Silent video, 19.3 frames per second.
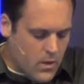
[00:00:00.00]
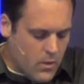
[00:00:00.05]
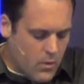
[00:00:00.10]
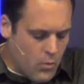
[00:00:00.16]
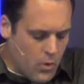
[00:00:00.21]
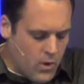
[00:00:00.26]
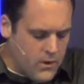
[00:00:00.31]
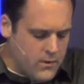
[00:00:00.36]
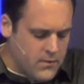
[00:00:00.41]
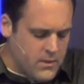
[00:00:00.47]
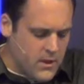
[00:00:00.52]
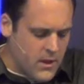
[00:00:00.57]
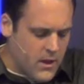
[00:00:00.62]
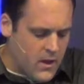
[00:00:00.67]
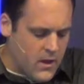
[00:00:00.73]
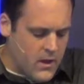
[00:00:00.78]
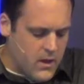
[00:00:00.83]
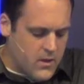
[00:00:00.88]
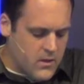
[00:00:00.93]
One of
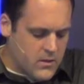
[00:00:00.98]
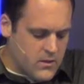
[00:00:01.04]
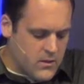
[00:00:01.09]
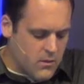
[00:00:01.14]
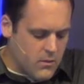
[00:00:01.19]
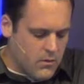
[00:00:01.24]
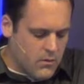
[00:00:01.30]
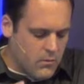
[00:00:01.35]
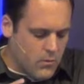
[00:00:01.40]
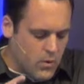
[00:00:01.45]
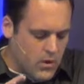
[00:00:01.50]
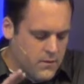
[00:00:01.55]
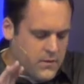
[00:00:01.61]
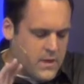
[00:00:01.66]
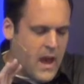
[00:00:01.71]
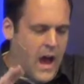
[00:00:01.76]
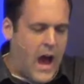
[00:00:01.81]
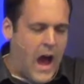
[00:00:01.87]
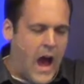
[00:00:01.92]
the
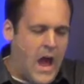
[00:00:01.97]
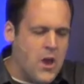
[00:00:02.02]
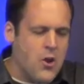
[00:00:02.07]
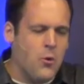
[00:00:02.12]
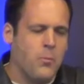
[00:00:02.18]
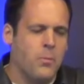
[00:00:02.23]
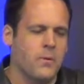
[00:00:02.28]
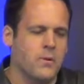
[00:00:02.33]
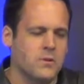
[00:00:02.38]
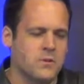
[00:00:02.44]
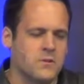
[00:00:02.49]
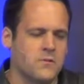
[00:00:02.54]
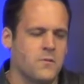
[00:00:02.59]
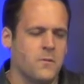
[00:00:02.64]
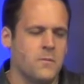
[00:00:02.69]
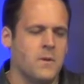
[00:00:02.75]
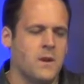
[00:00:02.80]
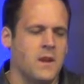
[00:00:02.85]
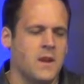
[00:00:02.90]
eye-openers
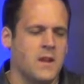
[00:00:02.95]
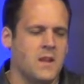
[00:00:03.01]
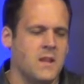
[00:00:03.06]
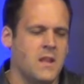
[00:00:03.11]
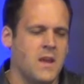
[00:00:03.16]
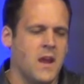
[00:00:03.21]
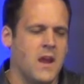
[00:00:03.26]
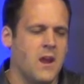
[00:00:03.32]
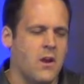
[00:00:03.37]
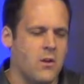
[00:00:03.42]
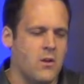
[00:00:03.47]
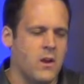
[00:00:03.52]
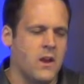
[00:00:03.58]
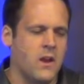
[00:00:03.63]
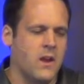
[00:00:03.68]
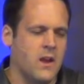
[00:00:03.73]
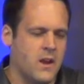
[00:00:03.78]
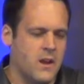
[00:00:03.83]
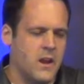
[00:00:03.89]
for me in the
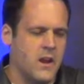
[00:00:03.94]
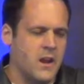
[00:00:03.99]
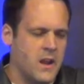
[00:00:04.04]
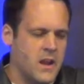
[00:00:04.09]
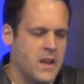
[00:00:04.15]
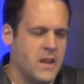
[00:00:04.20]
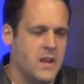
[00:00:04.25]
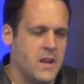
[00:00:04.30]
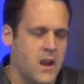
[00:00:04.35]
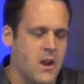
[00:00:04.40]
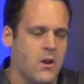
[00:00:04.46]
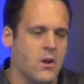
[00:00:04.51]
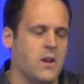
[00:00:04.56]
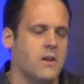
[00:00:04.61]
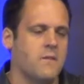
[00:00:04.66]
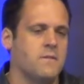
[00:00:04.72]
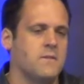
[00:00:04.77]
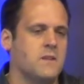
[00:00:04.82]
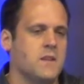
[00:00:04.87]

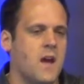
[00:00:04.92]
area of